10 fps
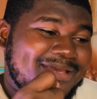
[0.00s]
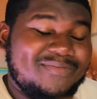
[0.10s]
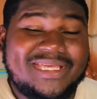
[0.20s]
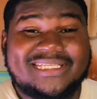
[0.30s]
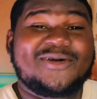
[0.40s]

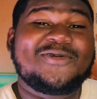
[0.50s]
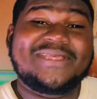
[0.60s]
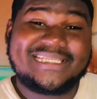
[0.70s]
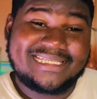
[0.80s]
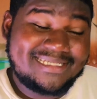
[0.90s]
Based on how
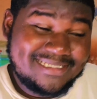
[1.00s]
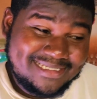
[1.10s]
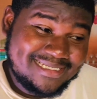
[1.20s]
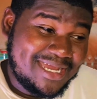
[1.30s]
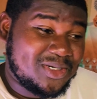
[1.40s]
they sell
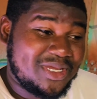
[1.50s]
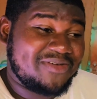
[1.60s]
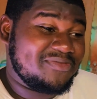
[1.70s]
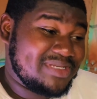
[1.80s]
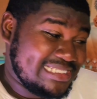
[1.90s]
it, I would
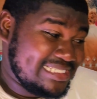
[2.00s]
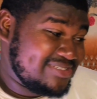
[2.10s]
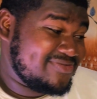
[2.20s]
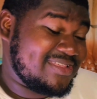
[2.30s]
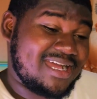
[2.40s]
have
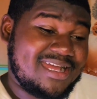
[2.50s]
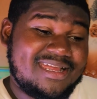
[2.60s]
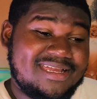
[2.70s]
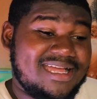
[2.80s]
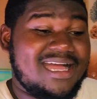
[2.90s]
believed,
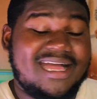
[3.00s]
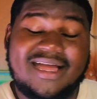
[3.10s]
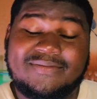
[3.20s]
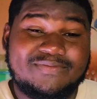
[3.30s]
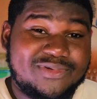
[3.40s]
or
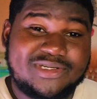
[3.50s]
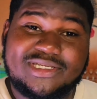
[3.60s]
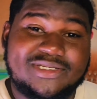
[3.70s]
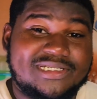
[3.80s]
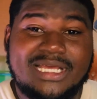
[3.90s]
I'm pretty
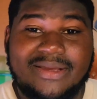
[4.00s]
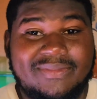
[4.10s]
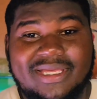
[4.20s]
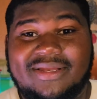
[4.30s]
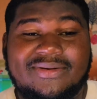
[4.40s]
sure it's not
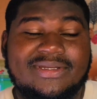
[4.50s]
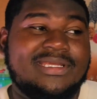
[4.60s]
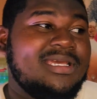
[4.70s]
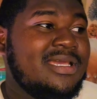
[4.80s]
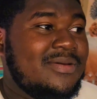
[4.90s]
me alone,
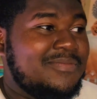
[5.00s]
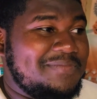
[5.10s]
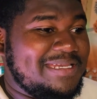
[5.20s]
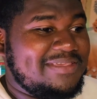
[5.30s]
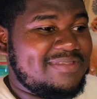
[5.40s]

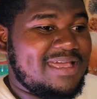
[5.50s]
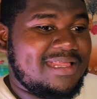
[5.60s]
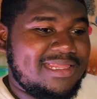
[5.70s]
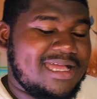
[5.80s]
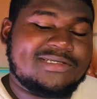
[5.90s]
believe
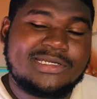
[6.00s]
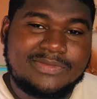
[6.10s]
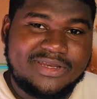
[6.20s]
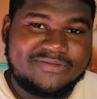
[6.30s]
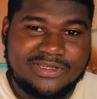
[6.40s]
that they actually
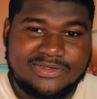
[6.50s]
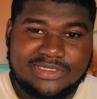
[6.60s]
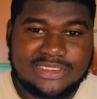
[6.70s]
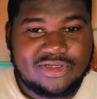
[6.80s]
manufacture it.